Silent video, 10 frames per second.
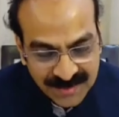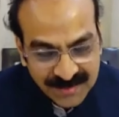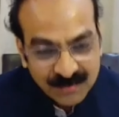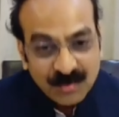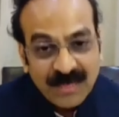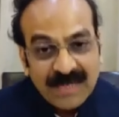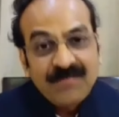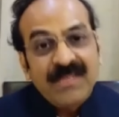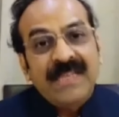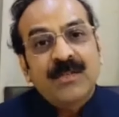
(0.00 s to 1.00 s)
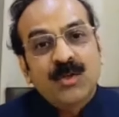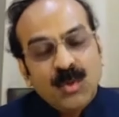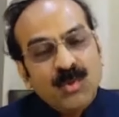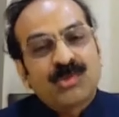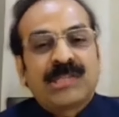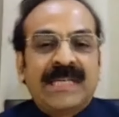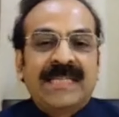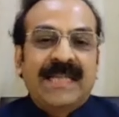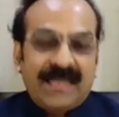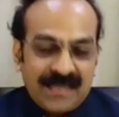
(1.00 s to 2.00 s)
so well we do see
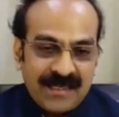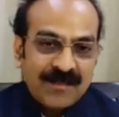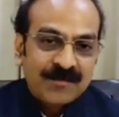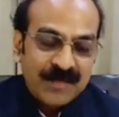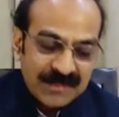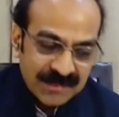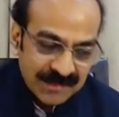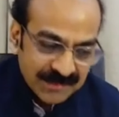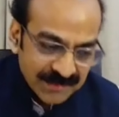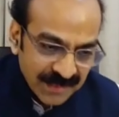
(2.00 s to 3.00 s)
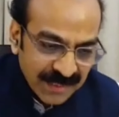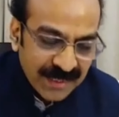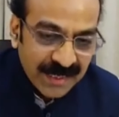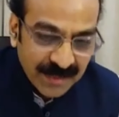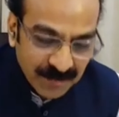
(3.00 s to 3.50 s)
that kind of pieces and yeah.